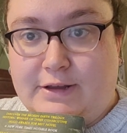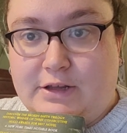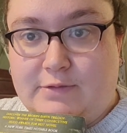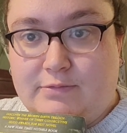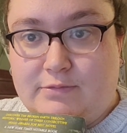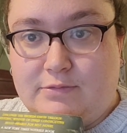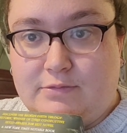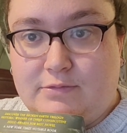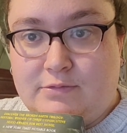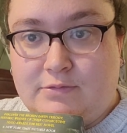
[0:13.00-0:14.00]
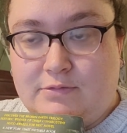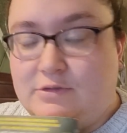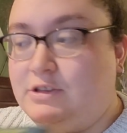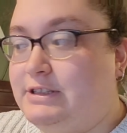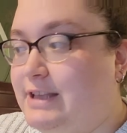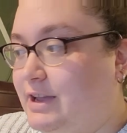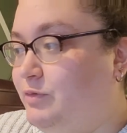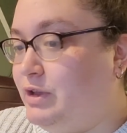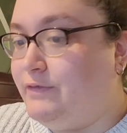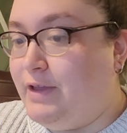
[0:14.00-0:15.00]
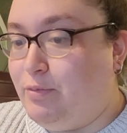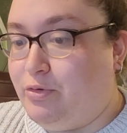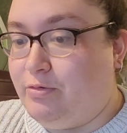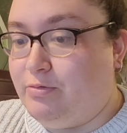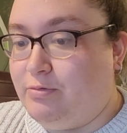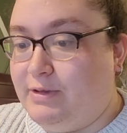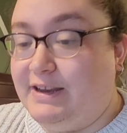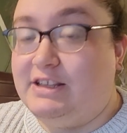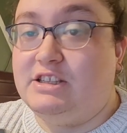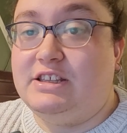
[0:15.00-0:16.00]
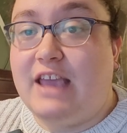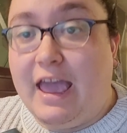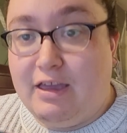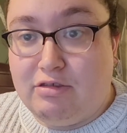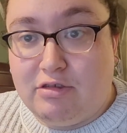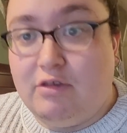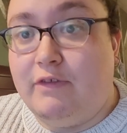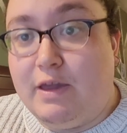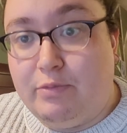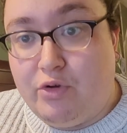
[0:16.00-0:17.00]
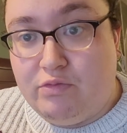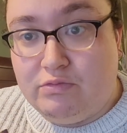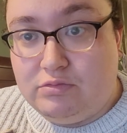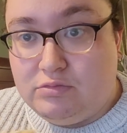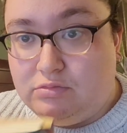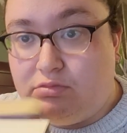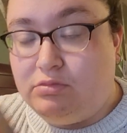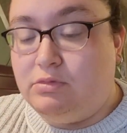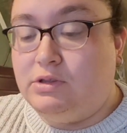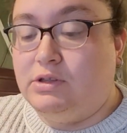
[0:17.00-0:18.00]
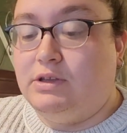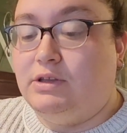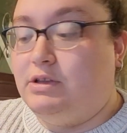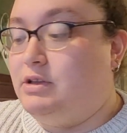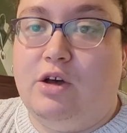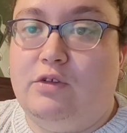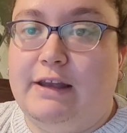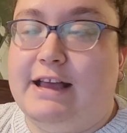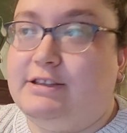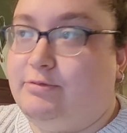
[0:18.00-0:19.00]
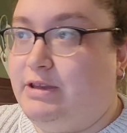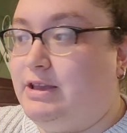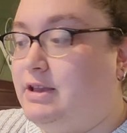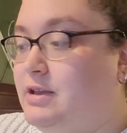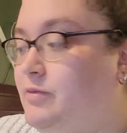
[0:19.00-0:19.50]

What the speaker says: welcome to the second week of April. It is the 8th of April. Oh, last week